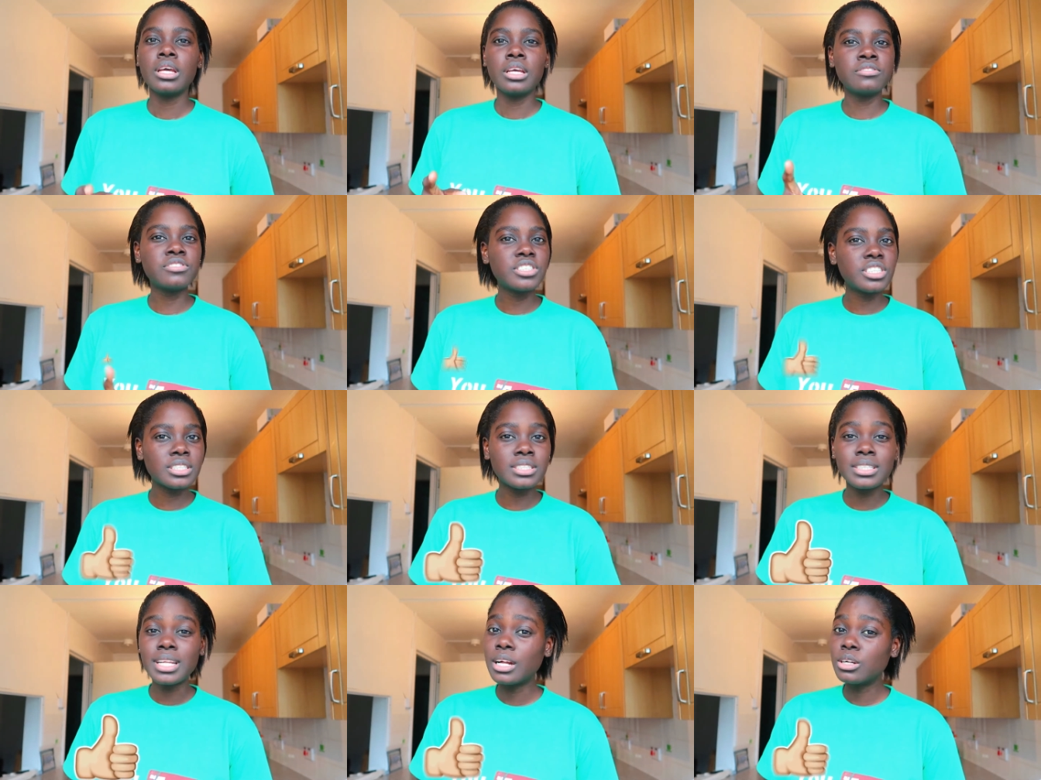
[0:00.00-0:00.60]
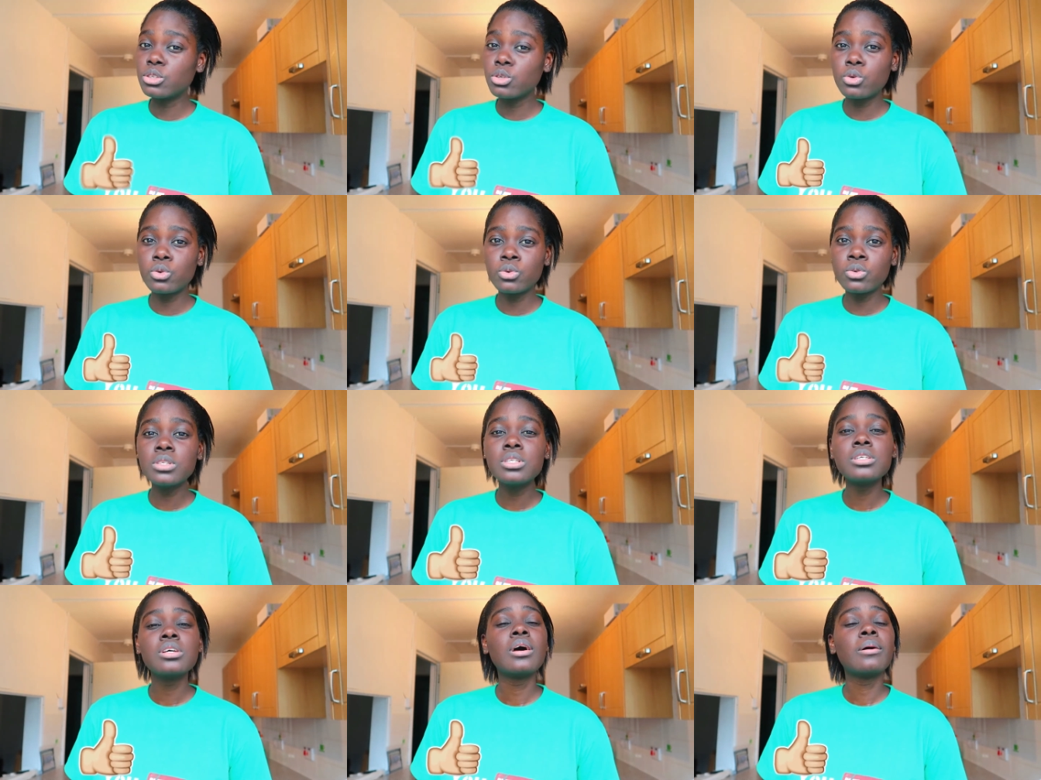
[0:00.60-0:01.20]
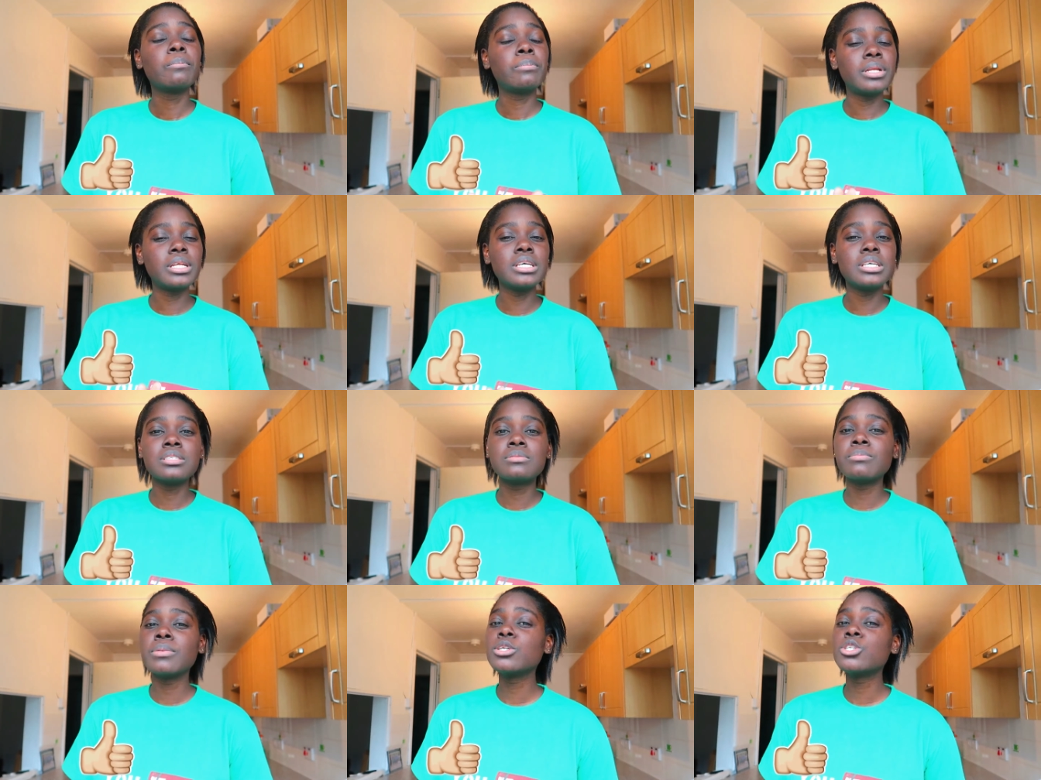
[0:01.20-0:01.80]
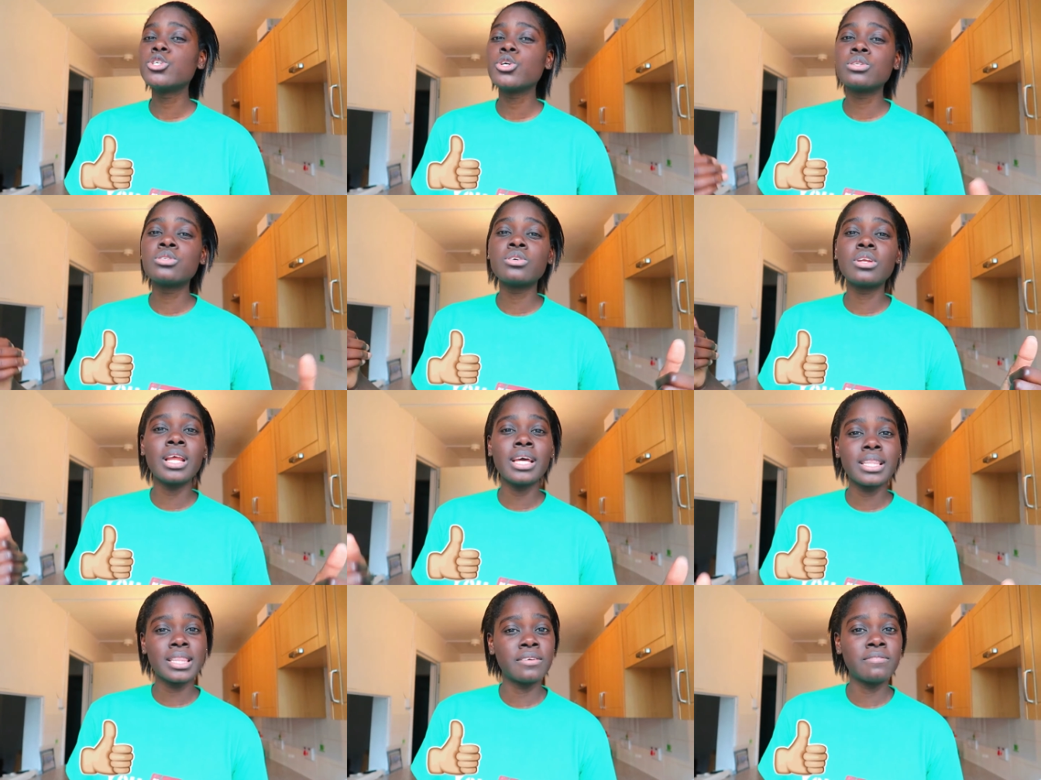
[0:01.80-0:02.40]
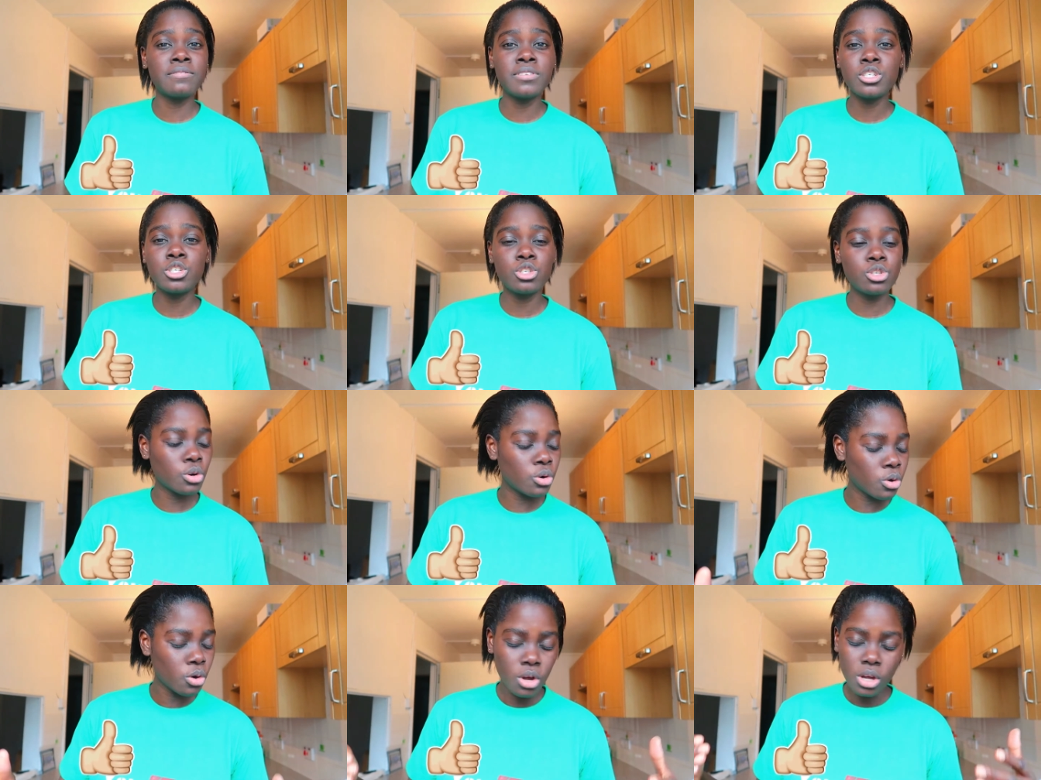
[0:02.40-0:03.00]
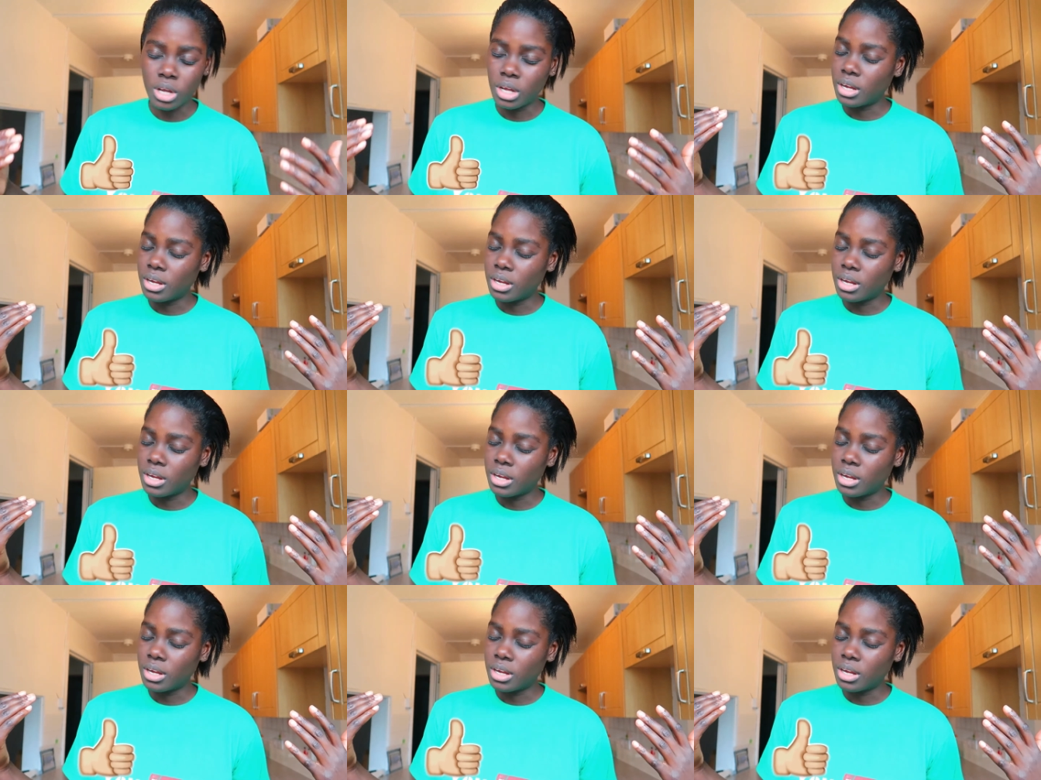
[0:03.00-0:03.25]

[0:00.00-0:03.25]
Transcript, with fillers: if she's done good, please make sure to like the video,